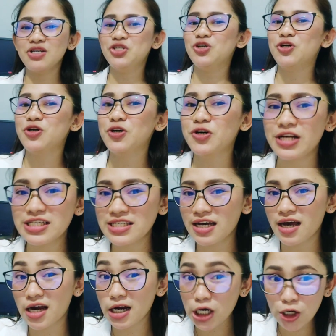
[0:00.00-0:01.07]
medyo
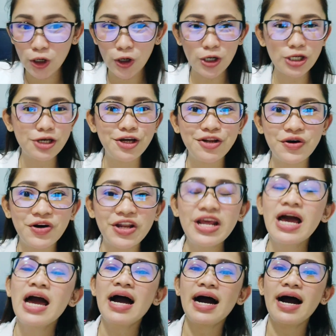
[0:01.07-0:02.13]
nasa aircon, ganun.
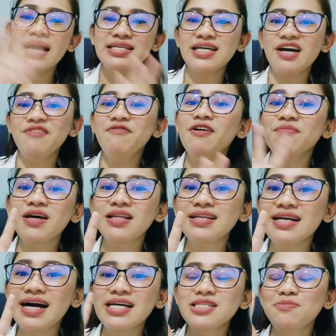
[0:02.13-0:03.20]
Aside from
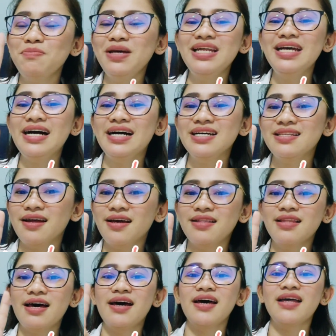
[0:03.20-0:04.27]
that, guys, be
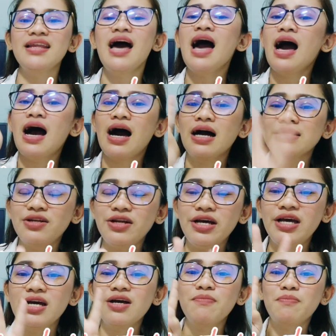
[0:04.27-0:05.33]
dehydrated,
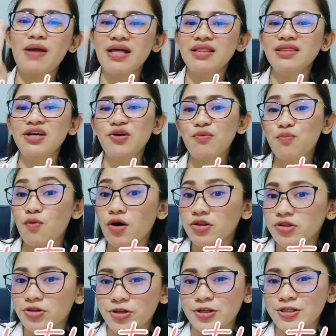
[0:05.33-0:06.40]
drink plenty of
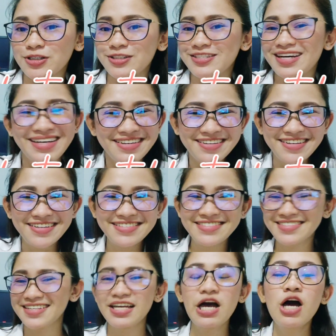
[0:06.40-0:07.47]
water. Yun.
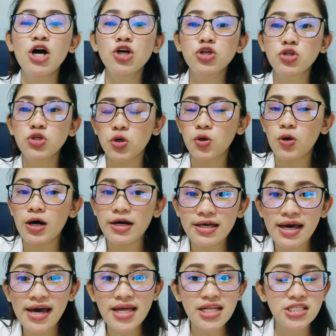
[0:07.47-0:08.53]
So,
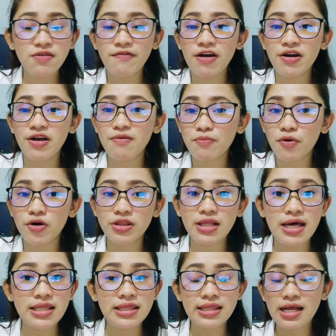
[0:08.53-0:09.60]
again, it's very
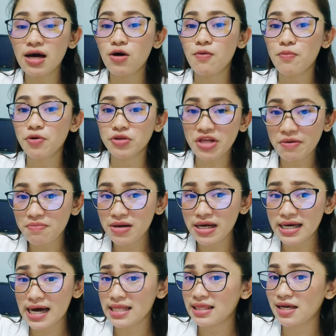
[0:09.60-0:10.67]
important na comfortable
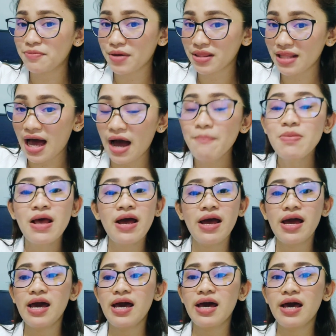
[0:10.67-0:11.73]
ang ating mata.
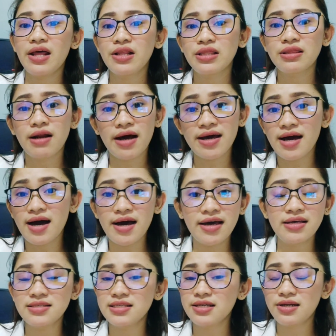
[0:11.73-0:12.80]
And dry
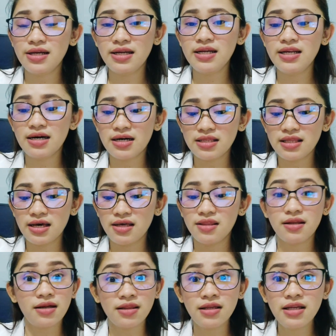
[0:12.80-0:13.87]
eye is really not a
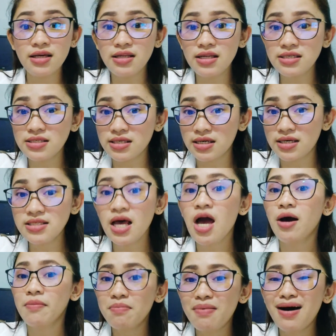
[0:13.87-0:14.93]
threatening disease,
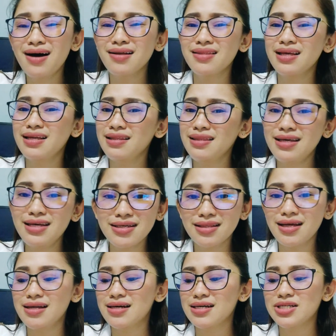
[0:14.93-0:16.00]
but hindi
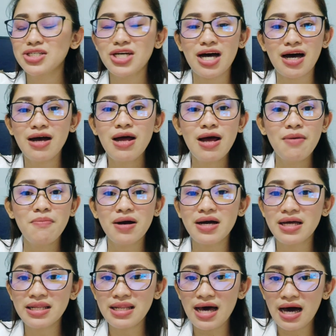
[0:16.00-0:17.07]
talaga siya
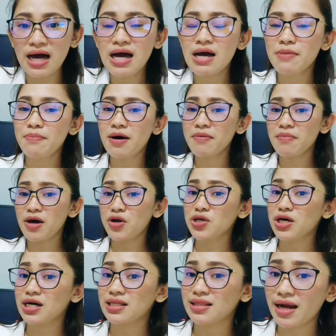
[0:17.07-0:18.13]
maganda pag meron
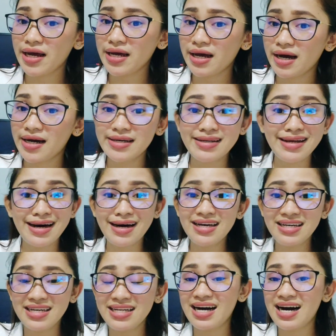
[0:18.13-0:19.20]
kang dry eye
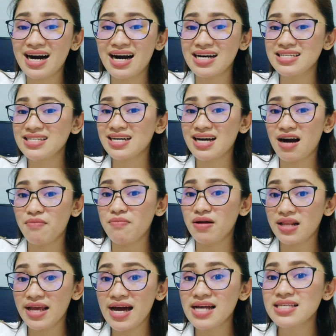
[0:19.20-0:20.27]
dahil
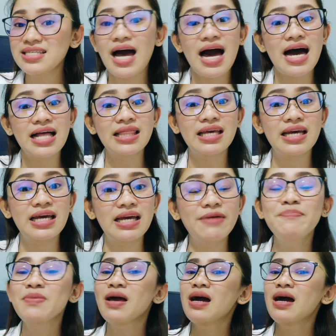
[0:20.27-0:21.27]
nakakasagabal yan sa ating